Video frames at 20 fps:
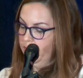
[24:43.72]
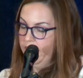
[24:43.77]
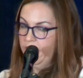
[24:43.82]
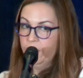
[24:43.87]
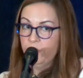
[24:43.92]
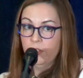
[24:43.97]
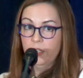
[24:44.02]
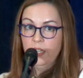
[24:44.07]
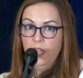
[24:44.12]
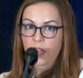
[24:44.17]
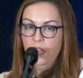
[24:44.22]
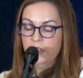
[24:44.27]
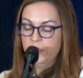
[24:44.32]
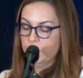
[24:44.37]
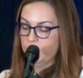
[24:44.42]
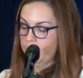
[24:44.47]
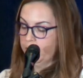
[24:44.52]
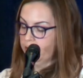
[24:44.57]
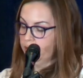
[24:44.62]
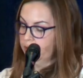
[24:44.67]
Every
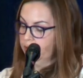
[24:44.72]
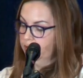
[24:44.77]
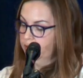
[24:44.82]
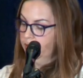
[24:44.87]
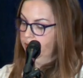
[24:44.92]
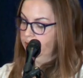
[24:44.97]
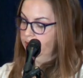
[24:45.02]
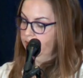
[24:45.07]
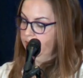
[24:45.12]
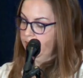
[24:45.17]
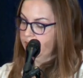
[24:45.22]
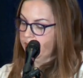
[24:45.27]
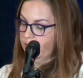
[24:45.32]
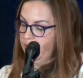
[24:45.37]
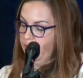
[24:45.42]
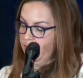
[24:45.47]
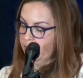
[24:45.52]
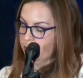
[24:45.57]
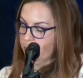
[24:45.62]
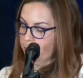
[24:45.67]
hospital has
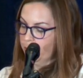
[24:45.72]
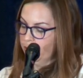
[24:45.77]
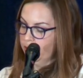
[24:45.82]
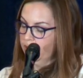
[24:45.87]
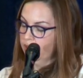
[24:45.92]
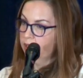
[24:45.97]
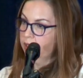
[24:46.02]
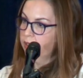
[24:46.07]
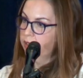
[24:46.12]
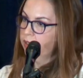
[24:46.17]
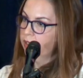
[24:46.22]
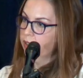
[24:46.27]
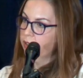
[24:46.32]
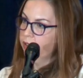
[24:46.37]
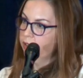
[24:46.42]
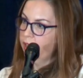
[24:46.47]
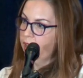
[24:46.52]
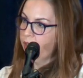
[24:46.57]
an expert in clinical